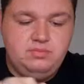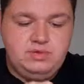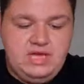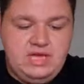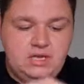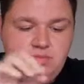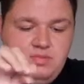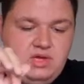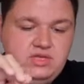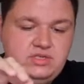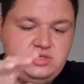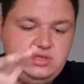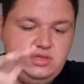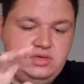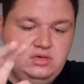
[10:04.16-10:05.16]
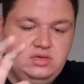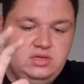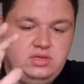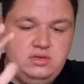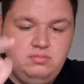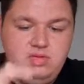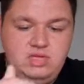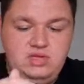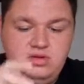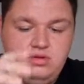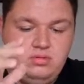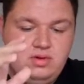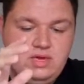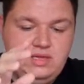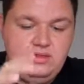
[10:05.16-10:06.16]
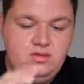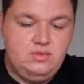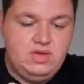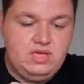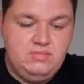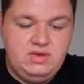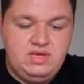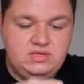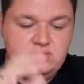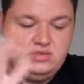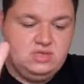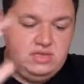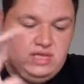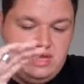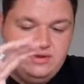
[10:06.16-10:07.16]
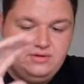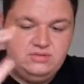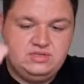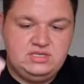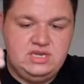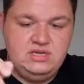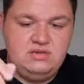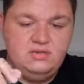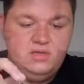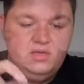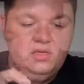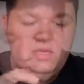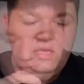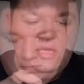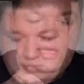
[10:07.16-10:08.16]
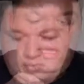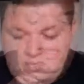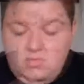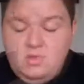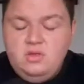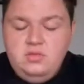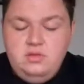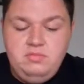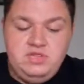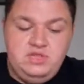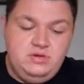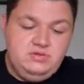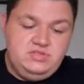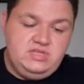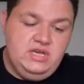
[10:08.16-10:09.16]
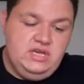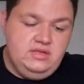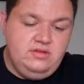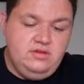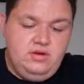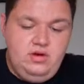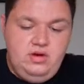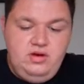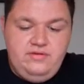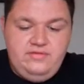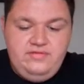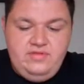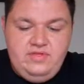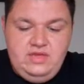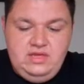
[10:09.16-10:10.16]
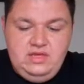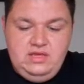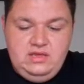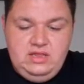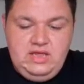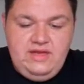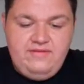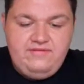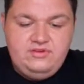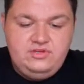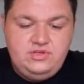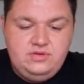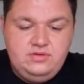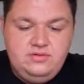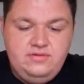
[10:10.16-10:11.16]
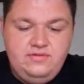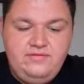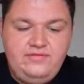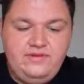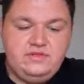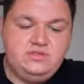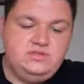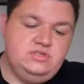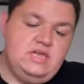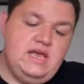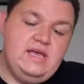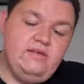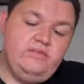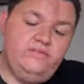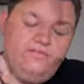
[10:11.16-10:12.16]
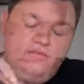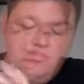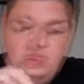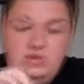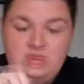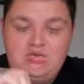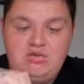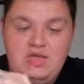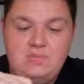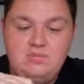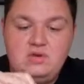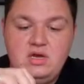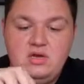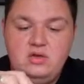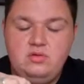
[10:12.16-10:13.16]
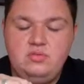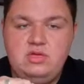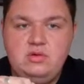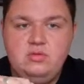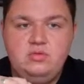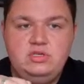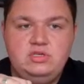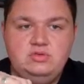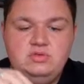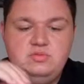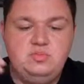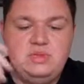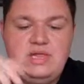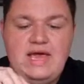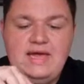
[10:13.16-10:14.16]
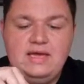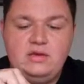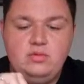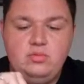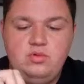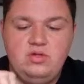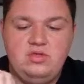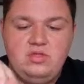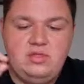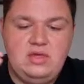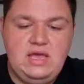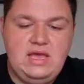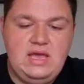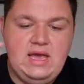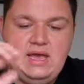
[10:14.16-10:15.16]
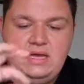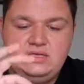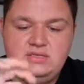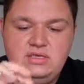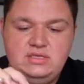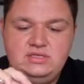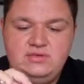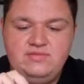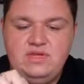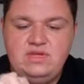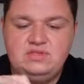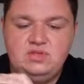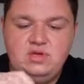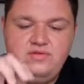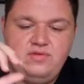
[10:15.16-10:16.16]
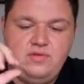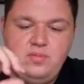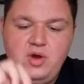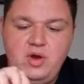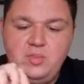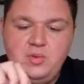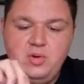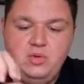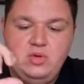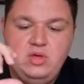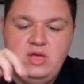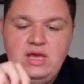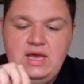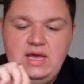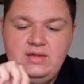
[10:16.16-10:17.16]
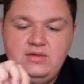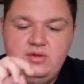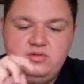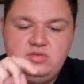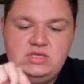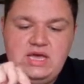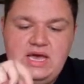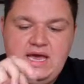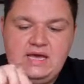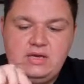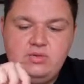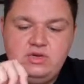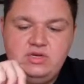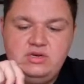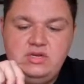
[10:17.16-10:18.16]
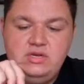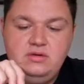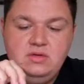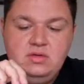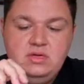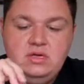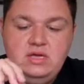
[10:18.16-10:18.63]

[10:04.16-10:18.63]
black mesh on the medial and the white mesh on the lateral side. The medial side of the left shoe features hits from the grape colourway, which was black with accents of that sort of a purple and also the aqua green.